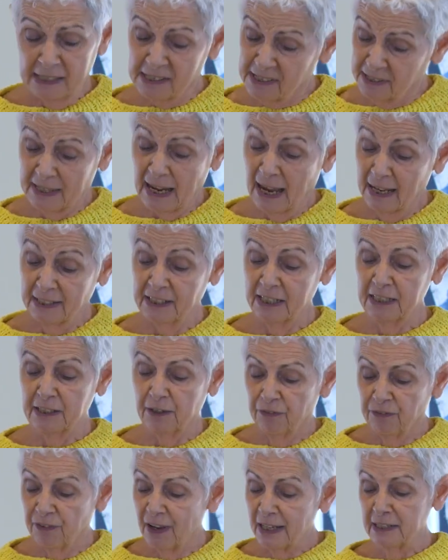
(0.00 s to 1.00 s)
Instead, he
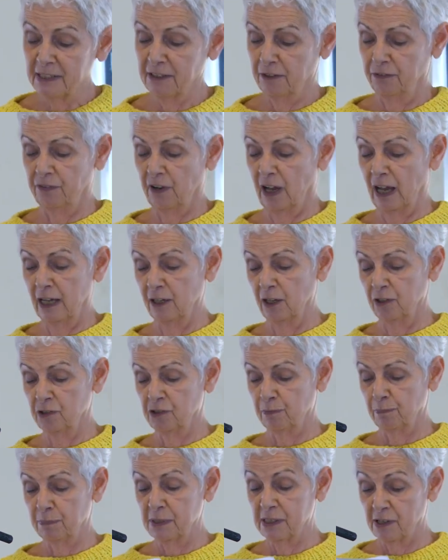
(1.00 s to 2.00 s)
defended
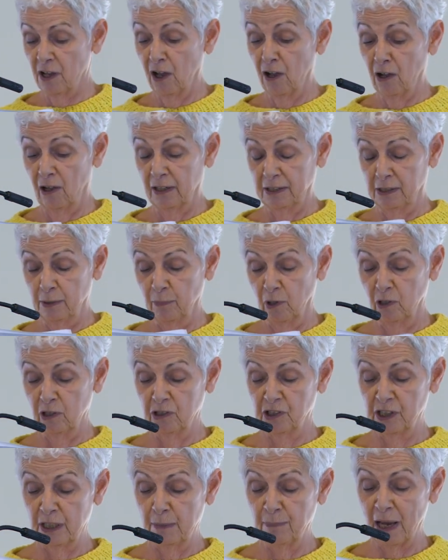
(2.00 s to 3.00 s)
Philo's bizarre
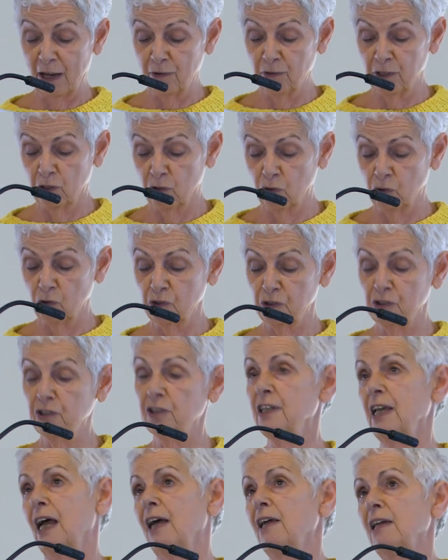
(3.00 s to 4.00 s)
etymology by
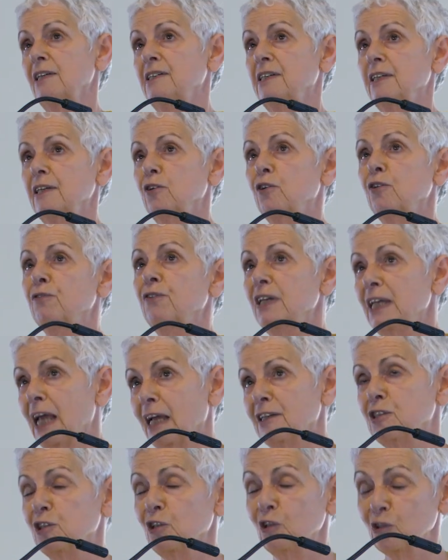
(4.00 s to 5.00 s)
reinforcing the idea of an
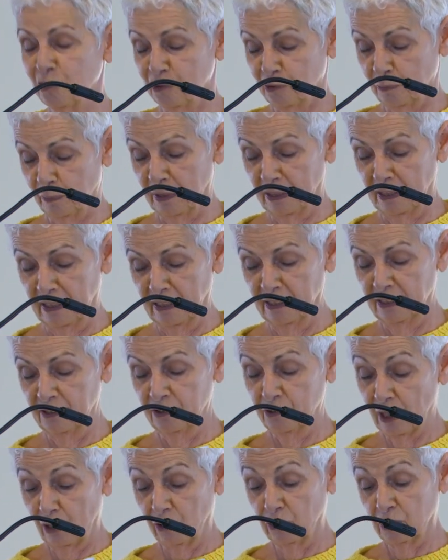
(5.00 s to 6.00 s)
enantiosemy,
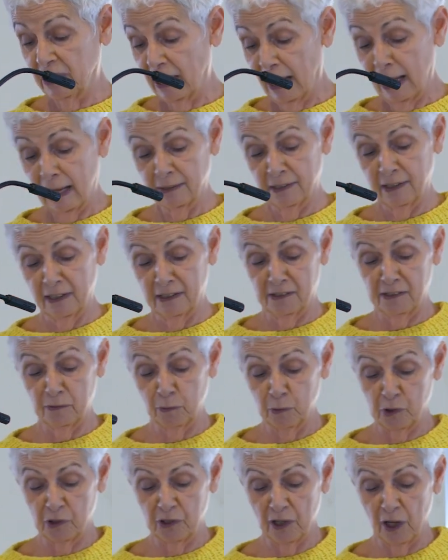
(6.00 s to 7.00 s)
or that as
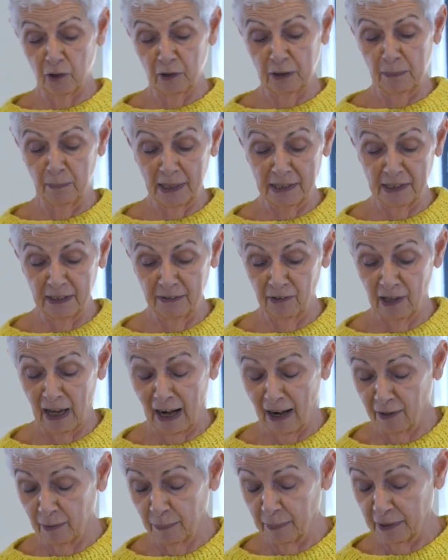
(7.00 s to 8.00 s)
it was known in medieval
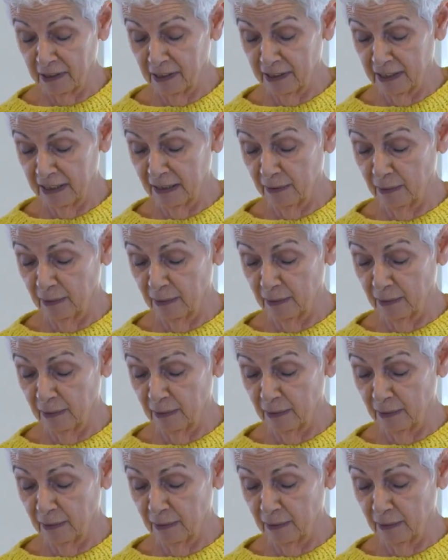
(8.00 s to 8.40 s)
Arabic and